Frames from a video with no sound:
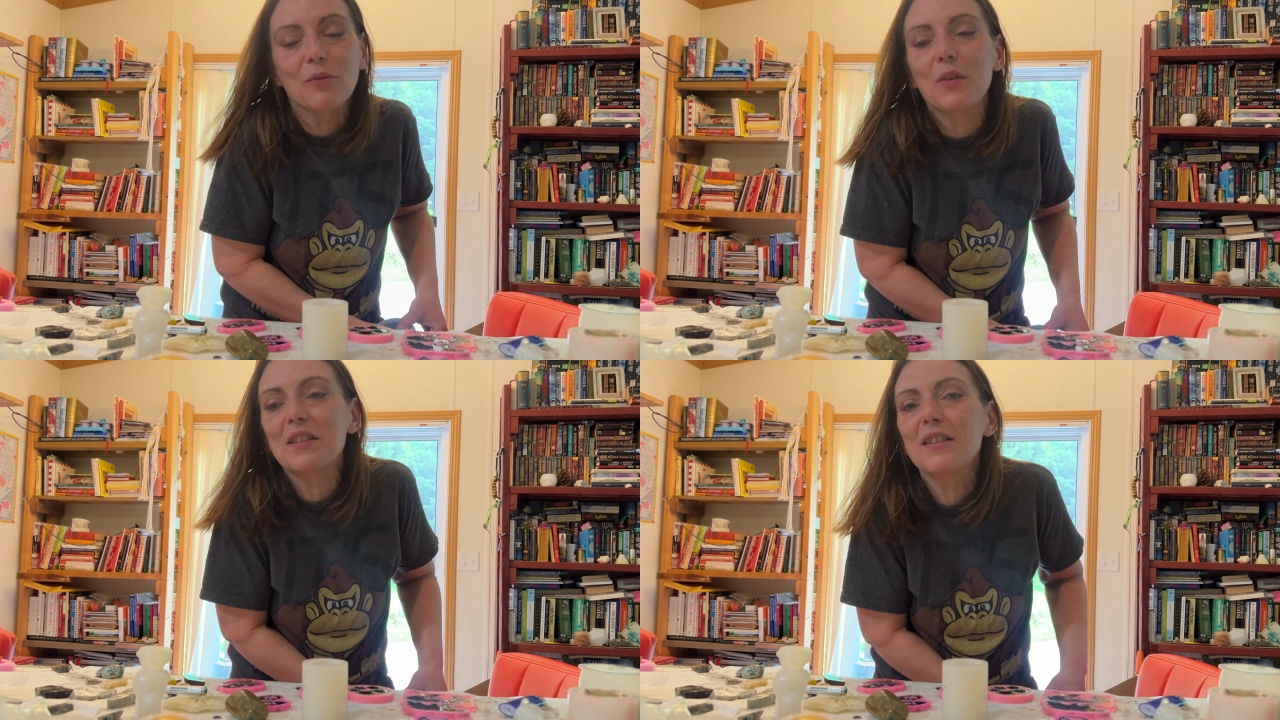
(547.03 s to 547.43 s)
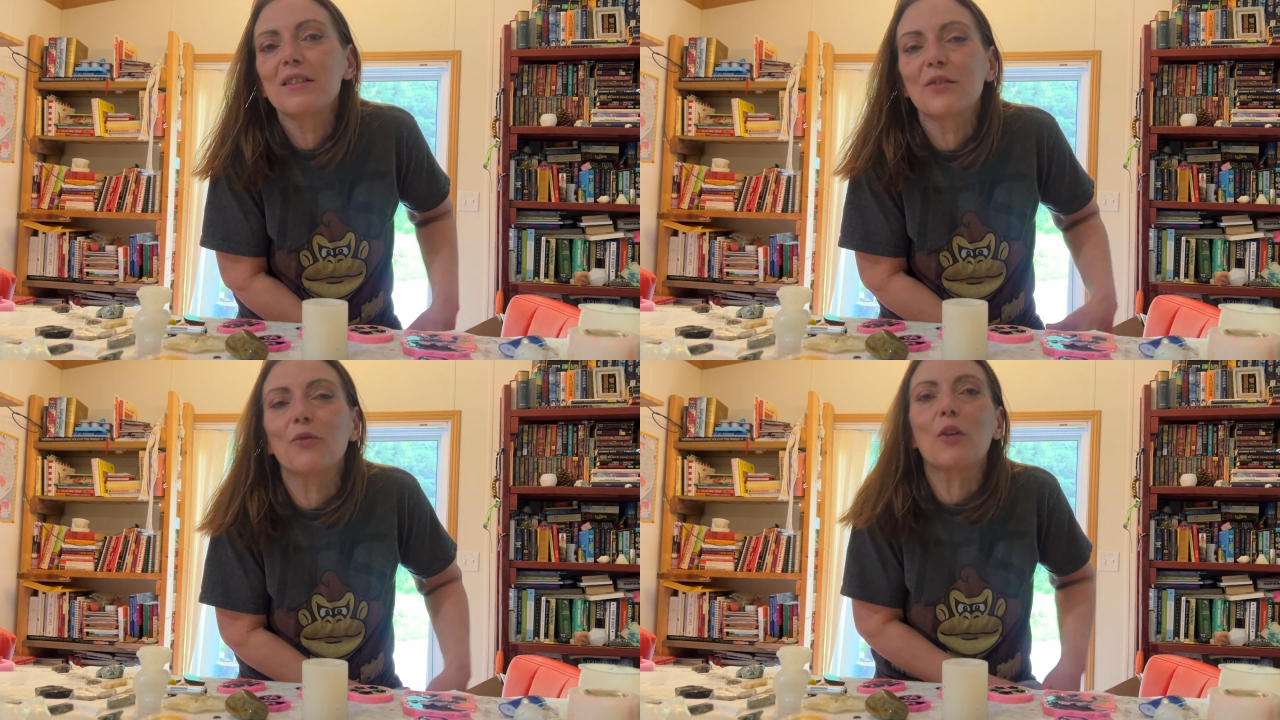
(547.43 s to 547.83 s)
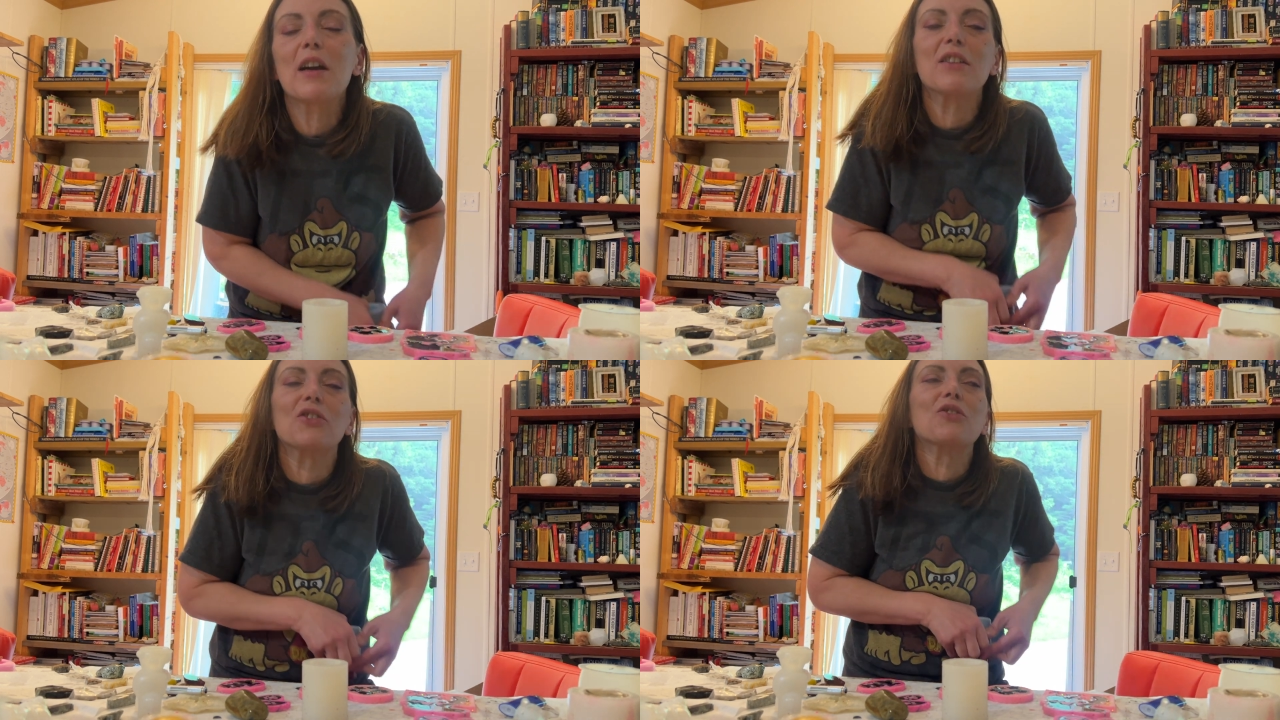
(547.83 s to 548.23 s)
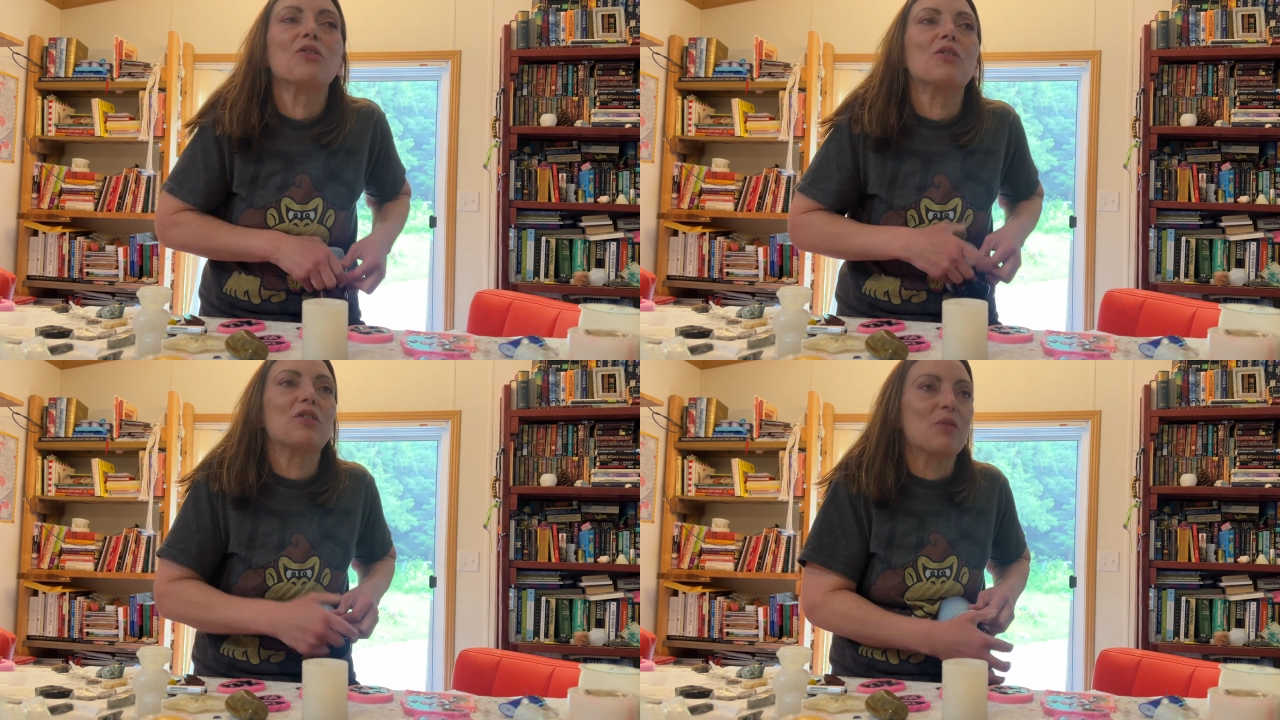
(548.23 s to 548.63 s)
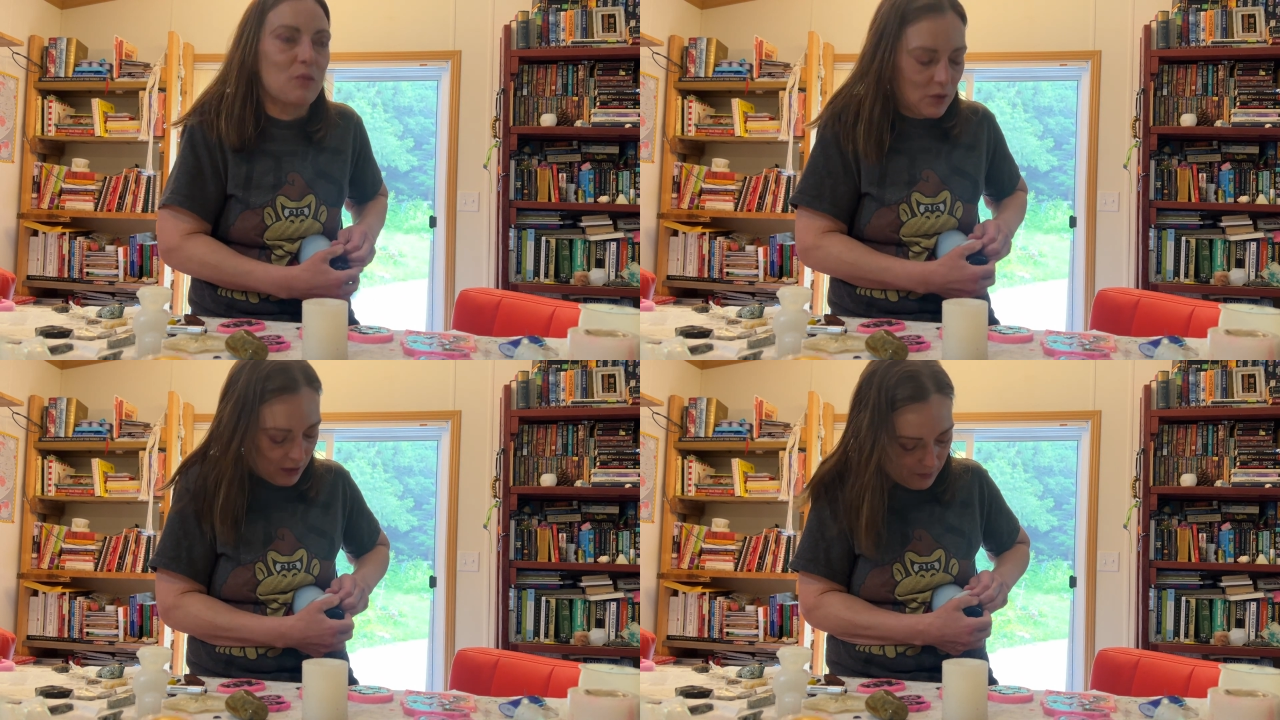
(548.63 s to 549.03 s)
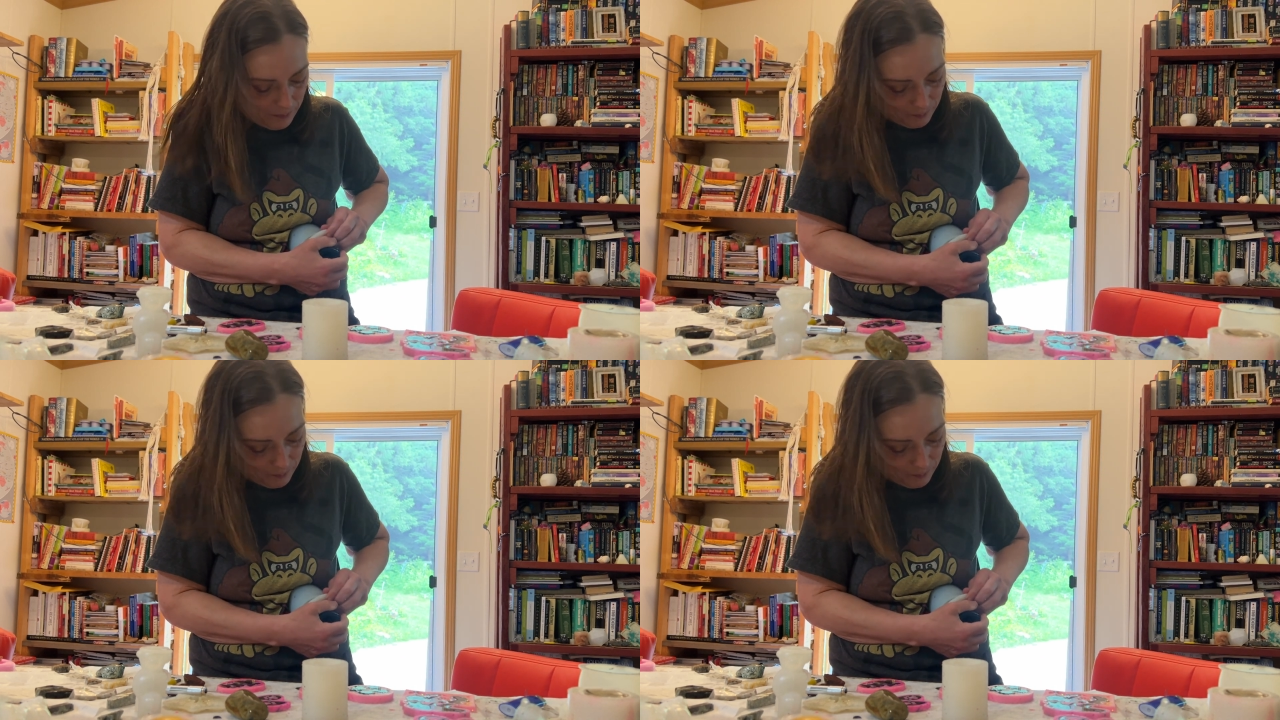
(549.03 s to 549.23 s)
resin's fresh, so you don't wanna.